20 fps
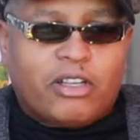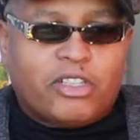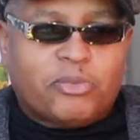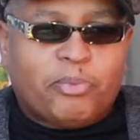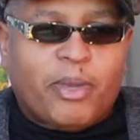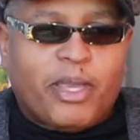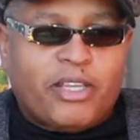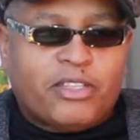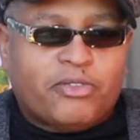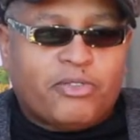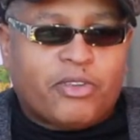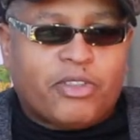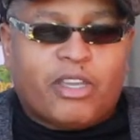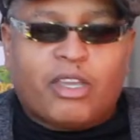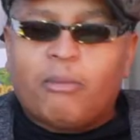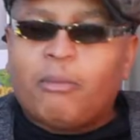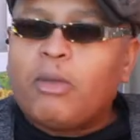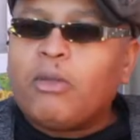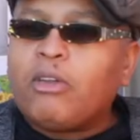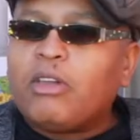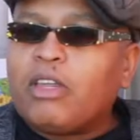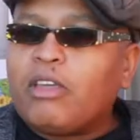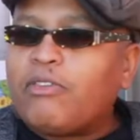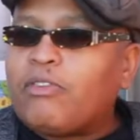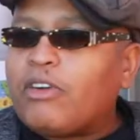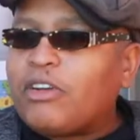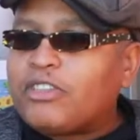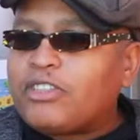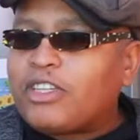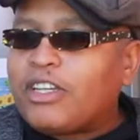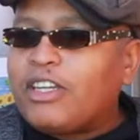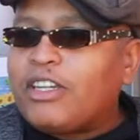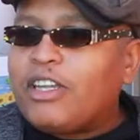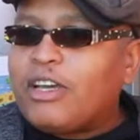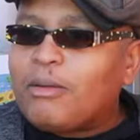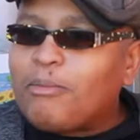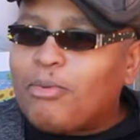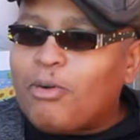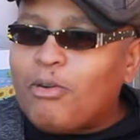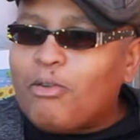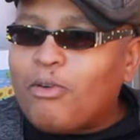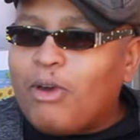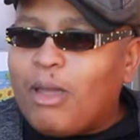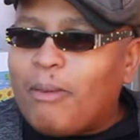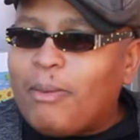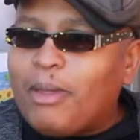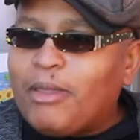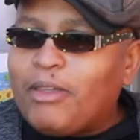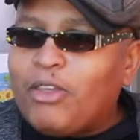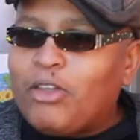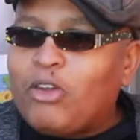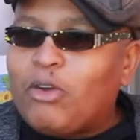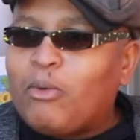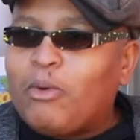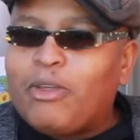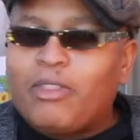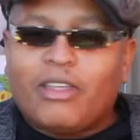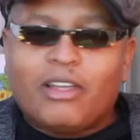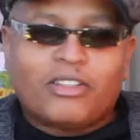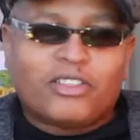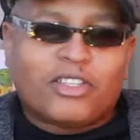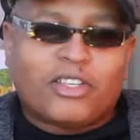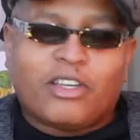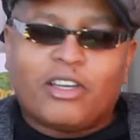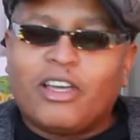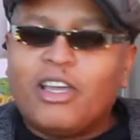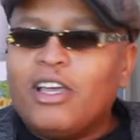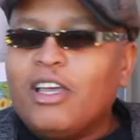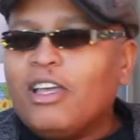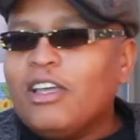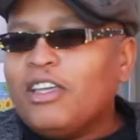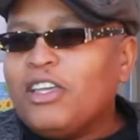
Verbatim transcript: a space for the community for us to conduct programming, you know, whether it's the,